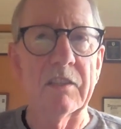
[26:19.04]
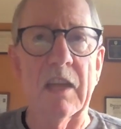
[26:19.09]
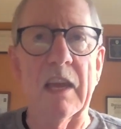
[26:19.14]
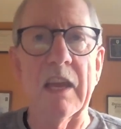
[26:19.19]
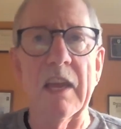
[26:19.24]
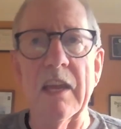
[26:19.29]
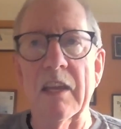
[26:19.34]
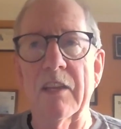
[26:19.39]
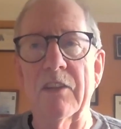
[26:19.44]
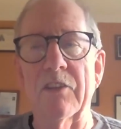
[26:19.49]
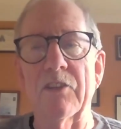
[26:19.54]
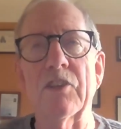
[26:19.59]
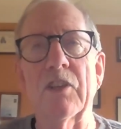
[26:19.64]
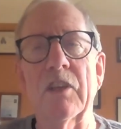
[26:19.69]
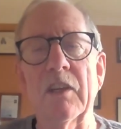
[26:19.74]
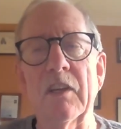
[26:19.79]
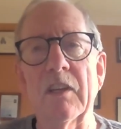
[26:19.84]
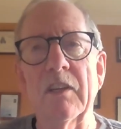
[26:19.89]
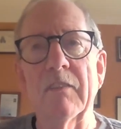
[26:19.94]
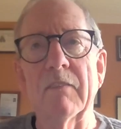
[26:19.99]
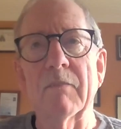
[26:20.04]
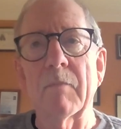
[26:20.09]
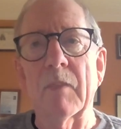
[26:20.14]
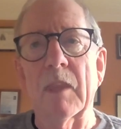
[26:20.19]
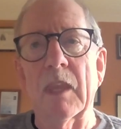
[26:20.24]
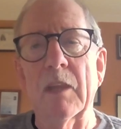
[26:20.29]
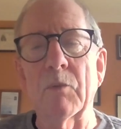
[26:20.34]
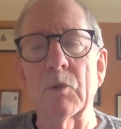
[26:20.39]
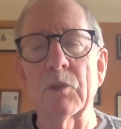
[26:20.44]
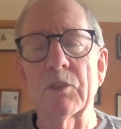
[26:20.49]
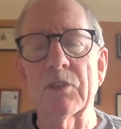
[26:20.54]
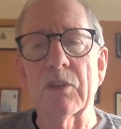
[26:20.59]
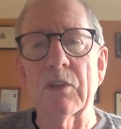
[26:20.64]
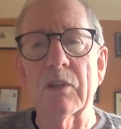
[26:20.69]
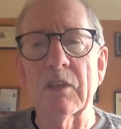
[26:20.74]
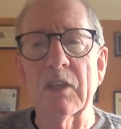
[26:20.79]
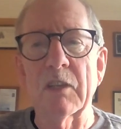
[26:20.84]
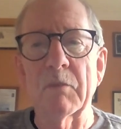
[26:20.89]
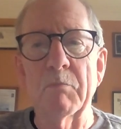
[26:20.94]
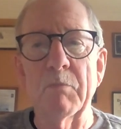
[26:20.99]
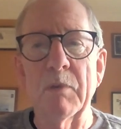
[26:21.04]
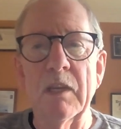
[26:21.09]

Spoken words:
to age. It would certainly